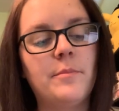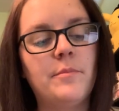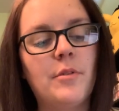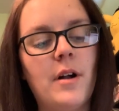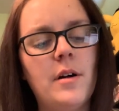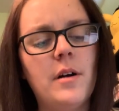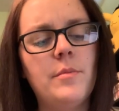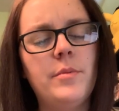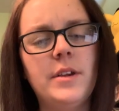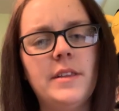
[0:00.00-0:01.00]

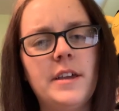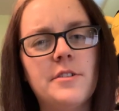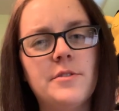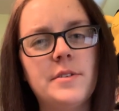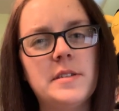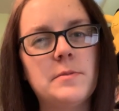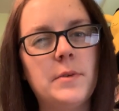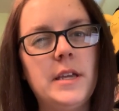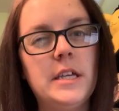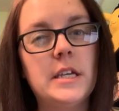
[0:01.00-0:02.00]
probably later this
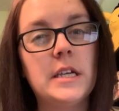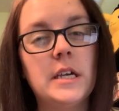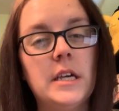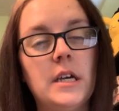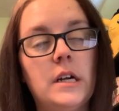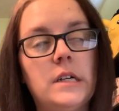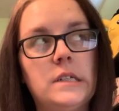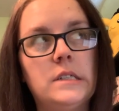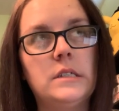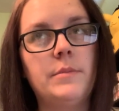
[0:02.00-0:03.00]
week,
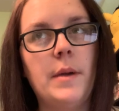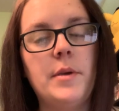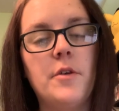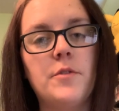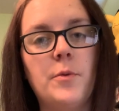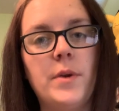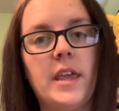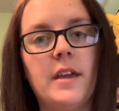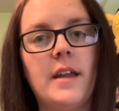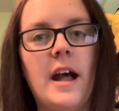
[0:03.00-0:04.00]
maybe over the
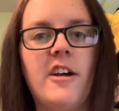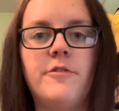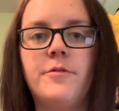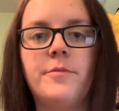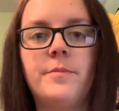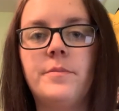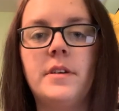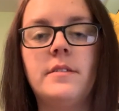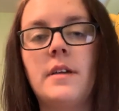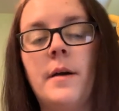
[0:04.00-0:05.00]
weekend,
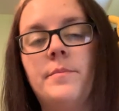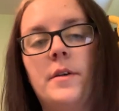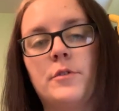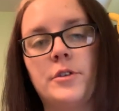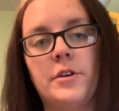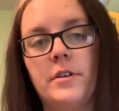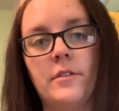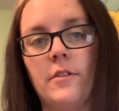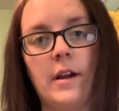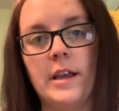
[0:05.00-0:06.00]
I'm never done
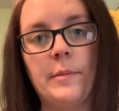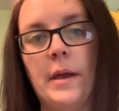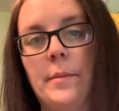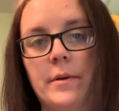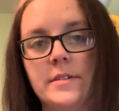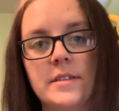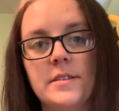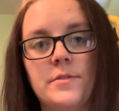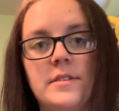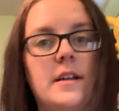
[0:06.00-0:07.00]
grading papers. As
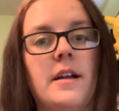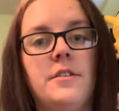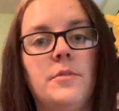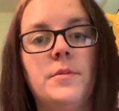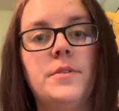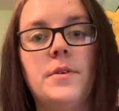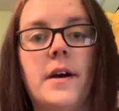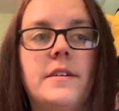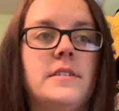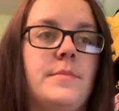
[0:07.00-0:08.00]
soon as I got done with you
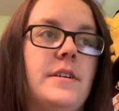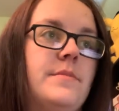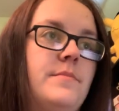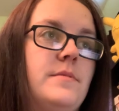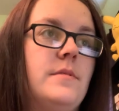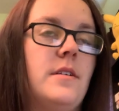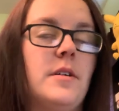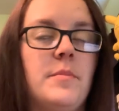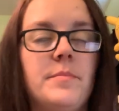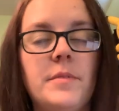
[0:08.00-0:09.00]
guys, my
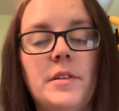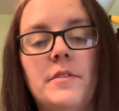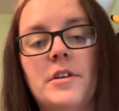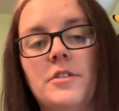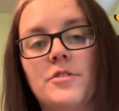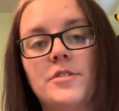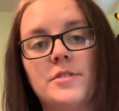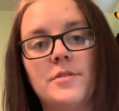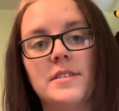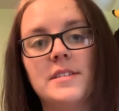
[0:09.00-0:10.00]
1,100
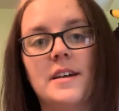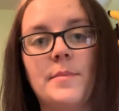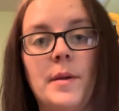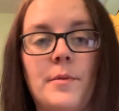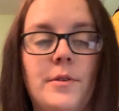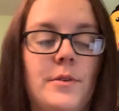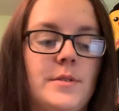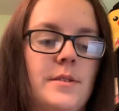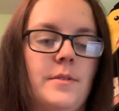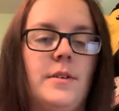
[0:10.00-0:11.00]
students had a paper due,
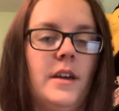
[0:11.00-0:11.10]
so